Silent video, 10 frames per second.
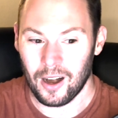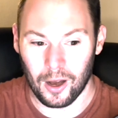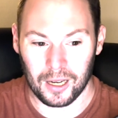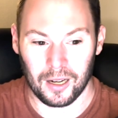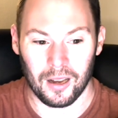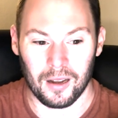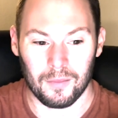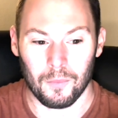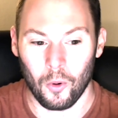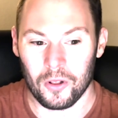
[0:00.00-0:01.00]
are going
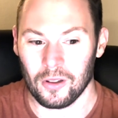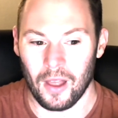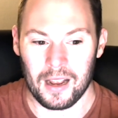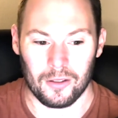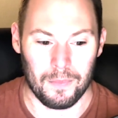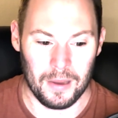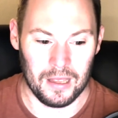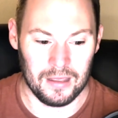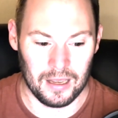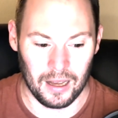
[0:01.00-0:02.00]
to more than likely
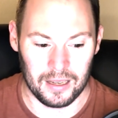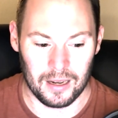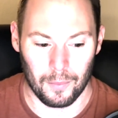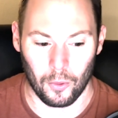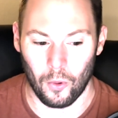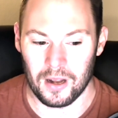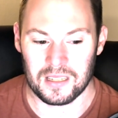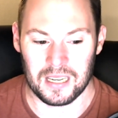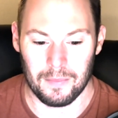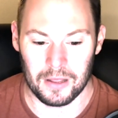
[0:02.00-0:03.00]
be the number
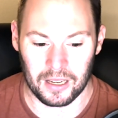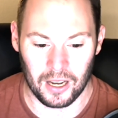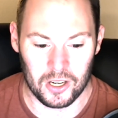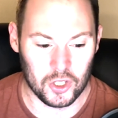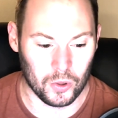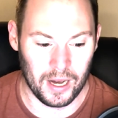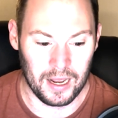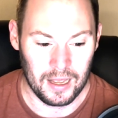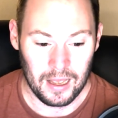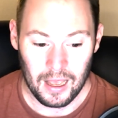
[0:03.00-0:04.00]
1 team in the country.